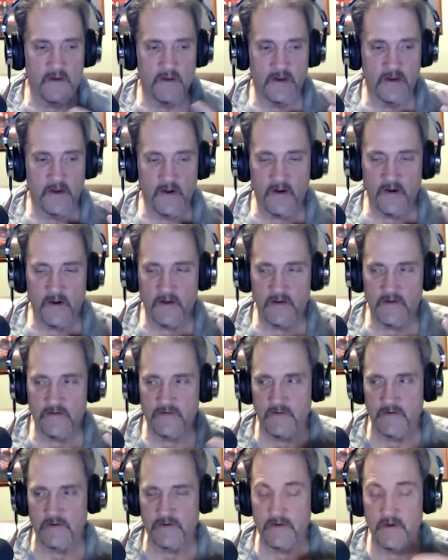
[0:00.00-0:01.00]
here it is
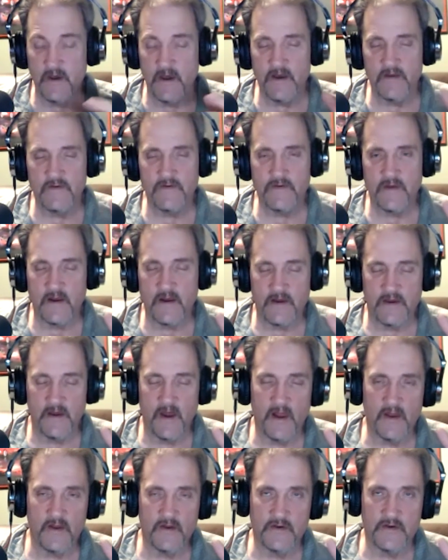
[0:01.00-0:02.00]
with today's
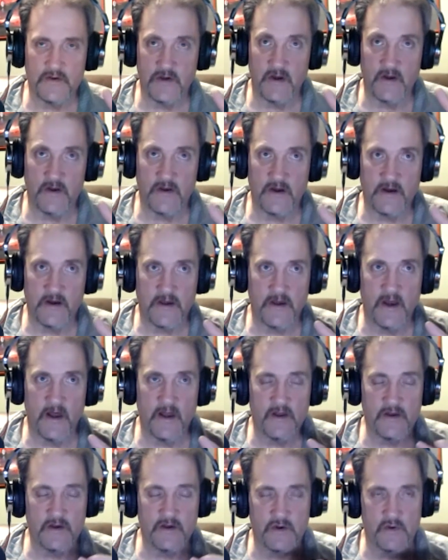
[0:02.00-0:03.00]
technology, our
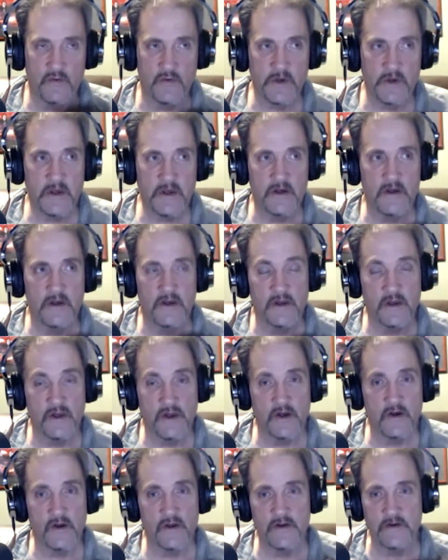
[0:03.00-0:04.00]
technology, we can
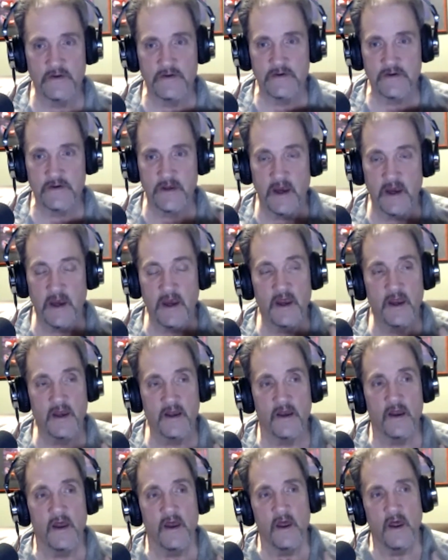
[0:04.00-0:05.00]
literally
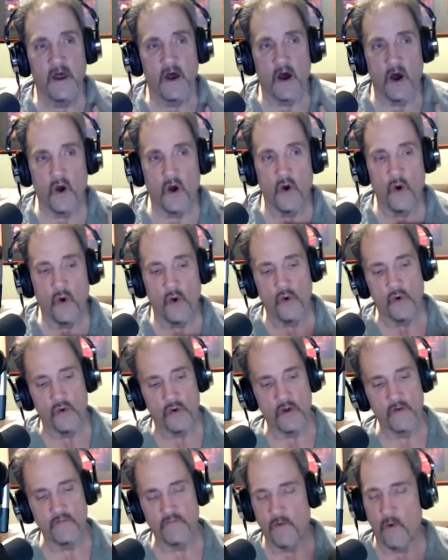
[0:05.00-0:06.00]
scan a
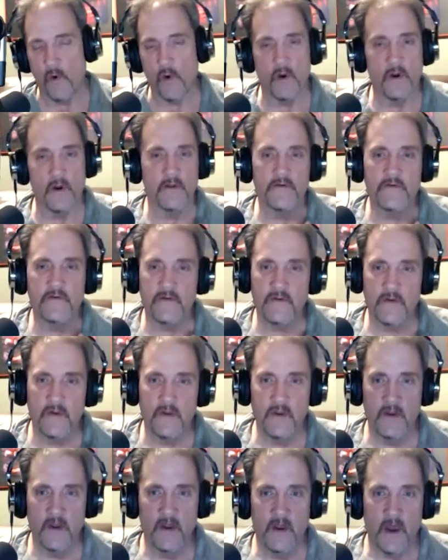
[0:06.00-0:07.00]
whole forest
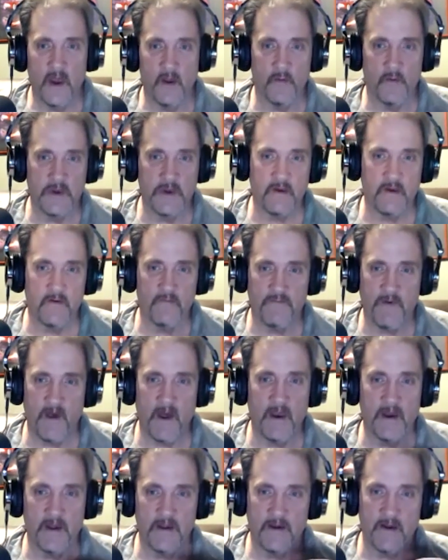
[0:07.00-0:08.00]
and we can
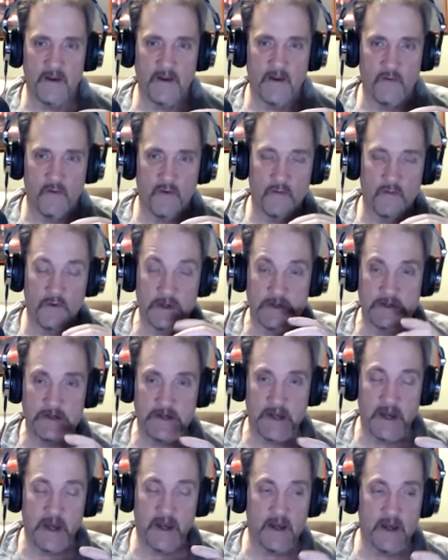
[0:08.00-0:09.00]
find when we
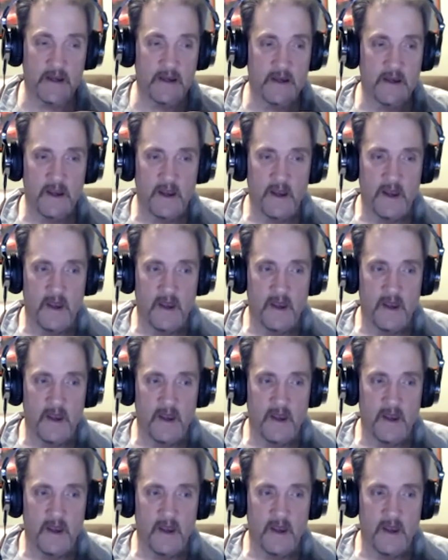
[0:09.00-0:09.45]
scan